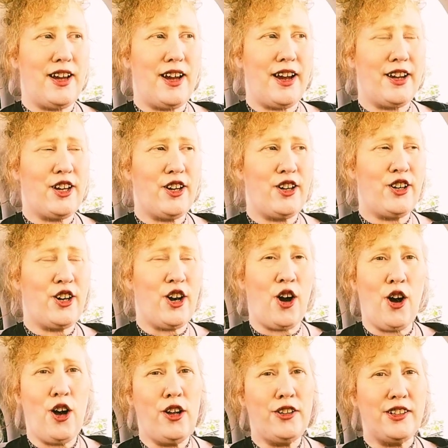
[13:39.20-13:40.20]
I
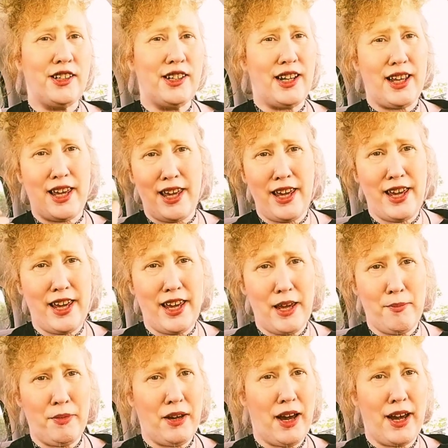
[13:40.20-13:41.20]
called it a
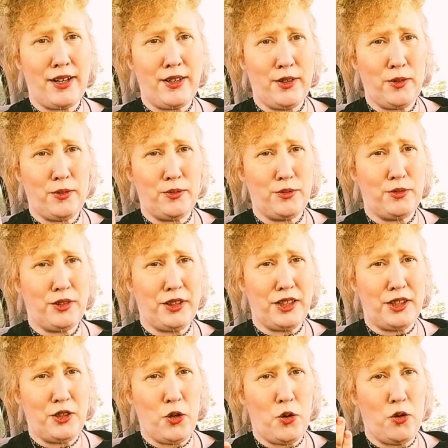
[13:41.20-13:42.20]
he, but I don't
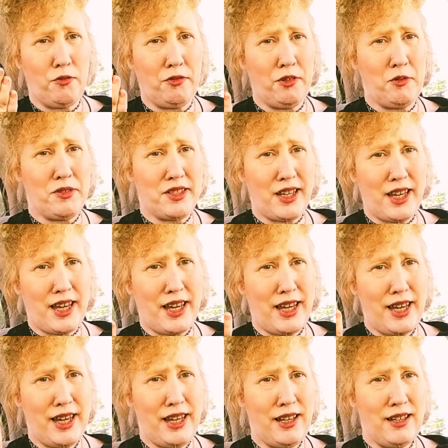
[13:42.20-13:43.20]
really know if it was a
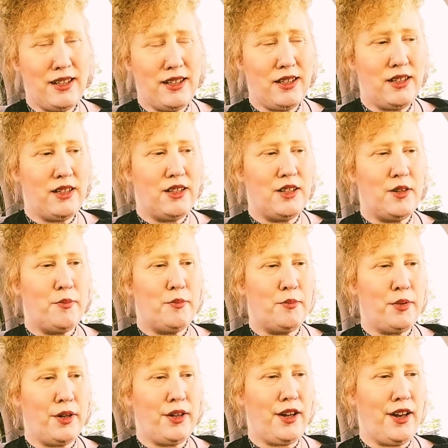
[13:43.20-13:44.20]
he.
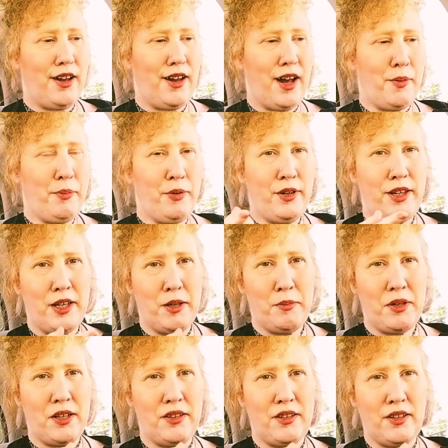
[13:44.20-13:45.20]
But I put
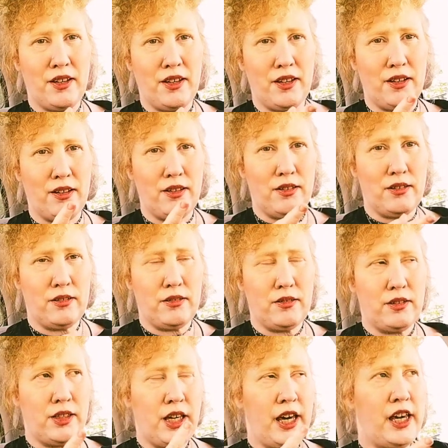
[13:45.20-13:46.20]
him in the
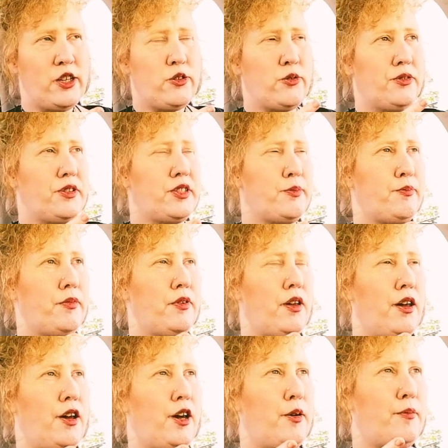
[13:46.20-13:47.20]
cage with the
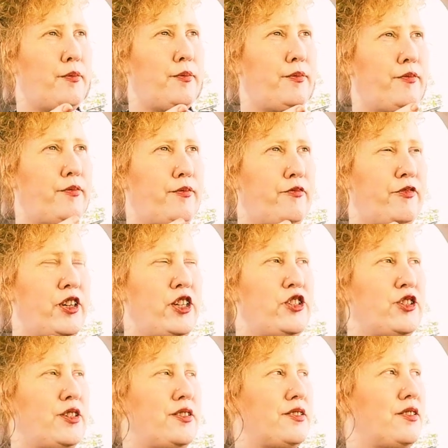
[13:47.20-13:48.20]

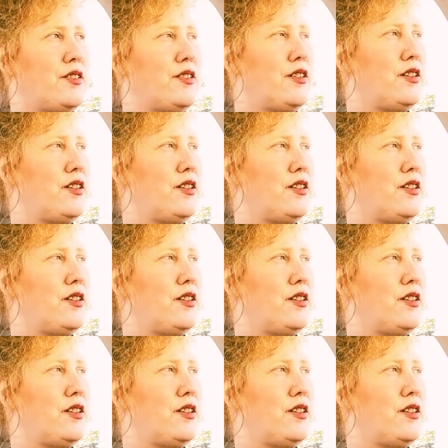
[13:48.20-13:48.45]
finches.